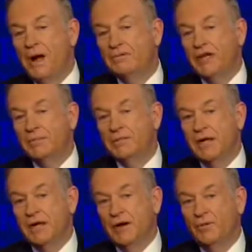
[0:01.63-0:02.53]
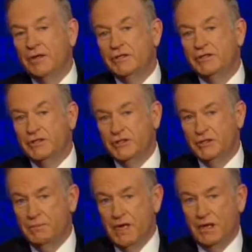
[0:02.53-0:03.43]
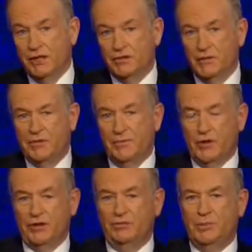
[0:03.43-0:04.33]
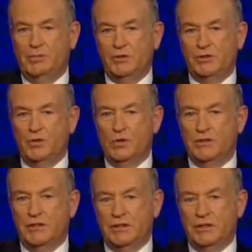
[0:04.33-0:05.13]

problem segment tonight. Outrageous decision-making in some of America's public schools. In